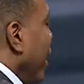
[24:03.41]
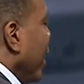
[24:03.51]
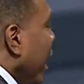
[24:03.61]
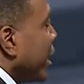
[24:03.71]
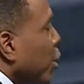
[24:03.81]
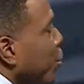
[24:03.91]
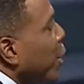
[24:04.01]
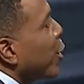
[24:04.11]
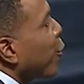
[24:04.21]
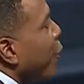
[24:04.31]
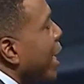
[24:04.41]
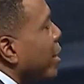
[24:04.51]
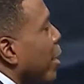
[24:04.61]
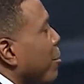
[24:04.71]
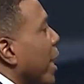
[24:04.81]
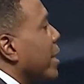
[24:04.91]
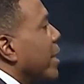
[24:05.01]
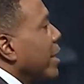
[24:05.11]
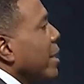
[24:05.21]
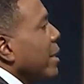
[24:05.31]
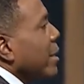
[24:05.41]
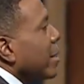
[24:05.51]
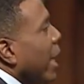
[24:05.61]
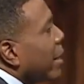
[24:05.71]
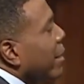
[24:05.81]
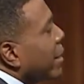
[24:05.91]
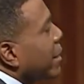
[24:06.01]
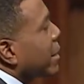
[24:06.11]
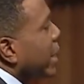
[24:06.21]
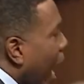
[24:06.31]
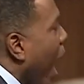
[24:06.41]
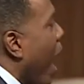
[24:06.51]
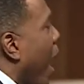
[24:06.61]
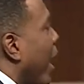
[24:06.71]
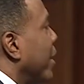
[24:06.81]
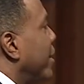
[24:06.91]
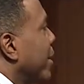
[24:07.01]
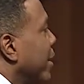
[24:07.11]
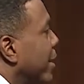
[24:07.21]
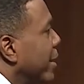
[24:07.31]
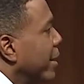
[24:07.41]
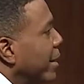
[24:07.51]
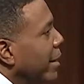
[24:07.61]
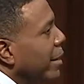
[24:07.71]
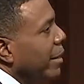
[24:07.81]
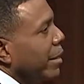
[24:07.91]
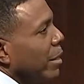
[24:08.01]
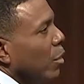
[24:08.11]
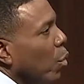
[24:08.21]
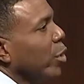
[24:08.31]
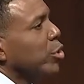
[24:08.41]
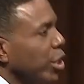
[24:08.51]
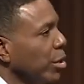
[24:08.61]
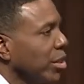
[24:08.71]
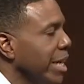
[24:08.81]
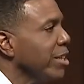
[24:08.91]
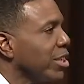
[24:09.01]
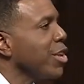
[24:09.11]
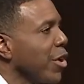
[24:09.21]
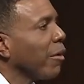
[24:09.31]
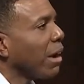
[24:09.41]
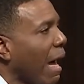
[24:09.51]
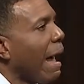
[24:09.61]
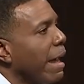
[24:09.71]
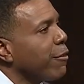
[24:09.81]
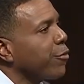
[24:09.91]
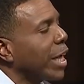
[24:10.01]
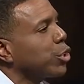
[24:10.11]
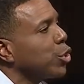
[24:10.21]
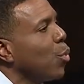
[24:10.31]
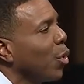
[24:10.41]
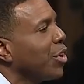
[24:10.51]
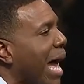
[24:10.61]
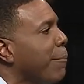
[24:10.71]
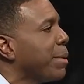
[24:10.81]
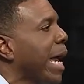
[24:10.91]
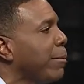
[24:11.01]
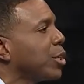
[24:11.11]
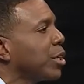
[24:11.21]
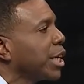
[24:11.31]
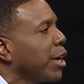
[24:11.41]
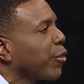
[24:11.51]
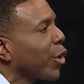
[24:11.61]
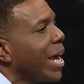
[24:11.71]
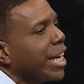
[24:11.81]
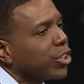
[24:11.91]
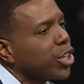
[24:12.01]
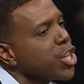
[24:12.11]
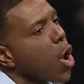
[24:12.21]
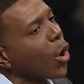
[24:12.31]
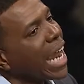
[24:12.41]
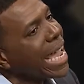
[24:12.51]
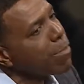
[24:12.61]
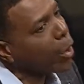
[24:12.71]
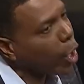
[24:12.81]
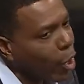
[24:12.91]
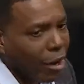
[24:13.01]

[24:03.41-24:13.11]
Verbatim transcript: Let this build your faith up that, that God will do things in your life that you will not be able to give credit to your labor.